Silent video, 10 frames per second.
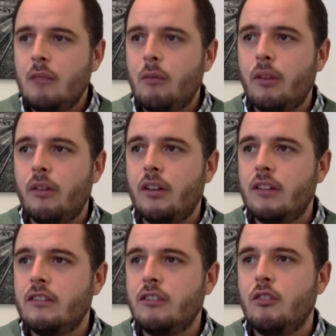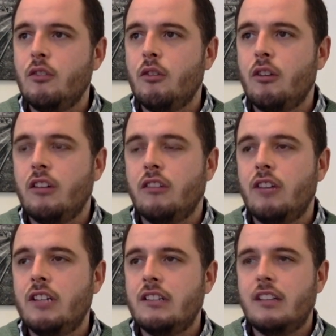whether it's, you know, a
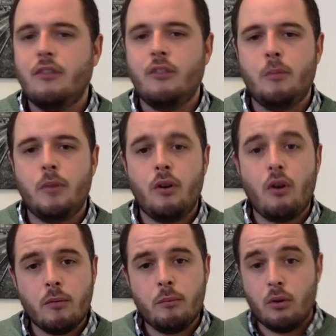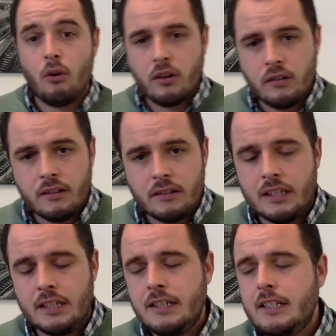greater level of
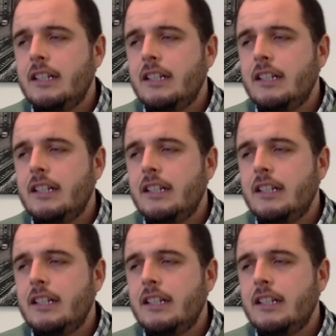bureaucracy,